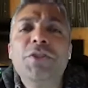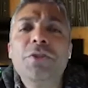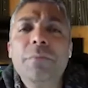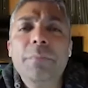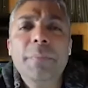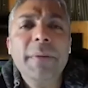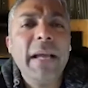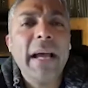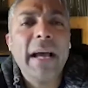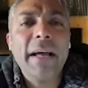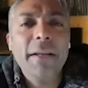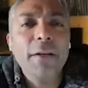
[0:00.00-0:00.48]
should
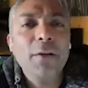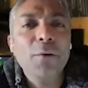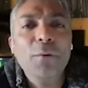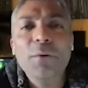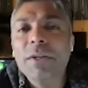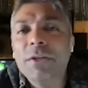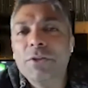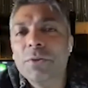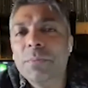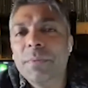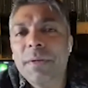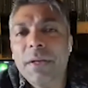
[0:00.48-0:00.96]
be
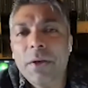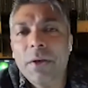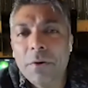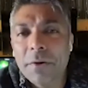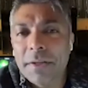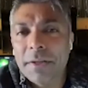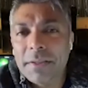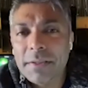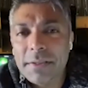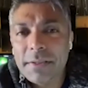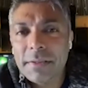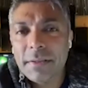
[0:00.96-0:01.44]
adequate, to be
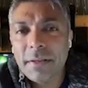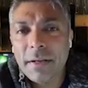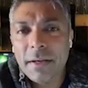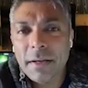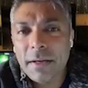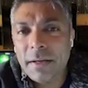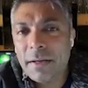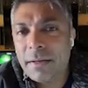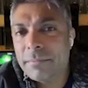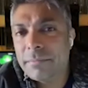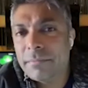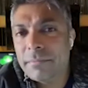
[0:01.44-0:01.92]
honest.
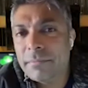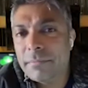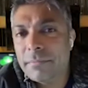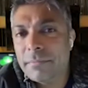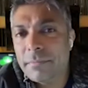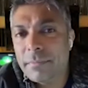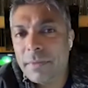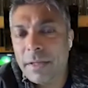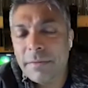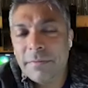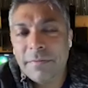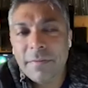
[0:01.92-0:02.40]

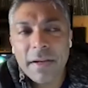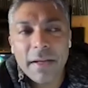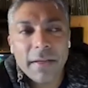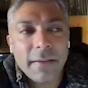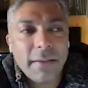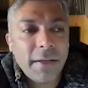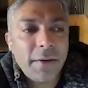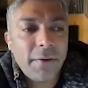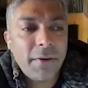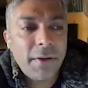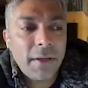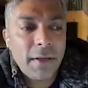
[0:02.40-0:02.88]
In
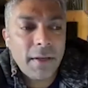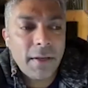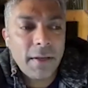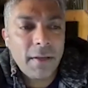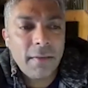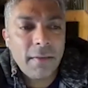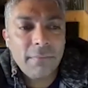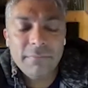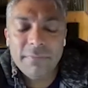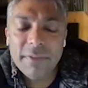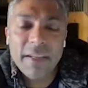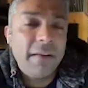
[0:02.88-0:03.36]
fact,
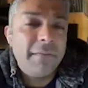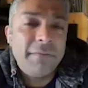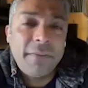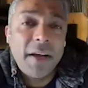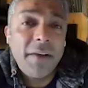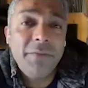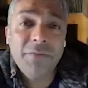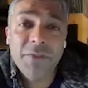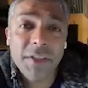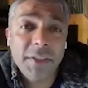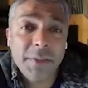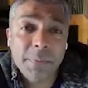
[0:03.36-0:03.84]

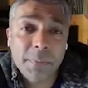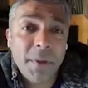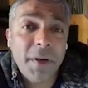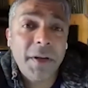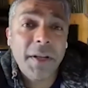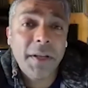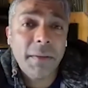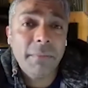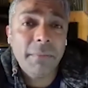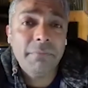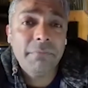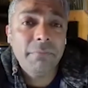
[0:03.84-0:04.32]
5G is
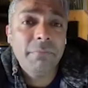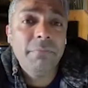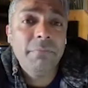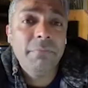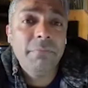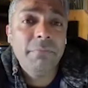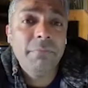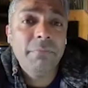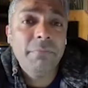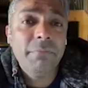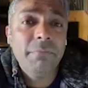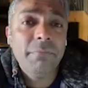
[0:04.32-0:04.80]

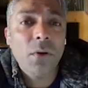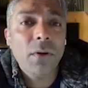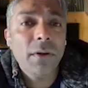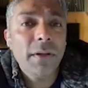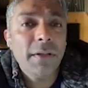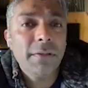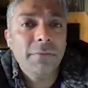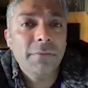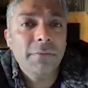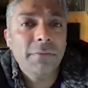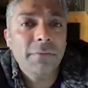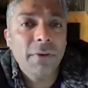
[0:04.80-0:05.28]
pretty
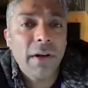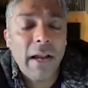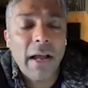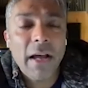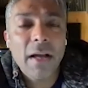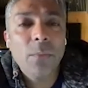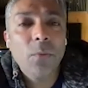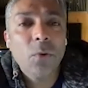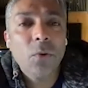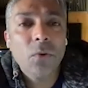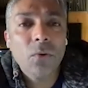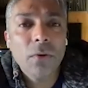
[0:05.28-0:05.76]
solid,
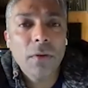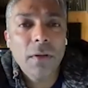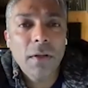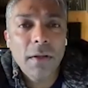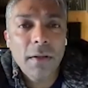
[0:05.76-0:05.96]
reliable.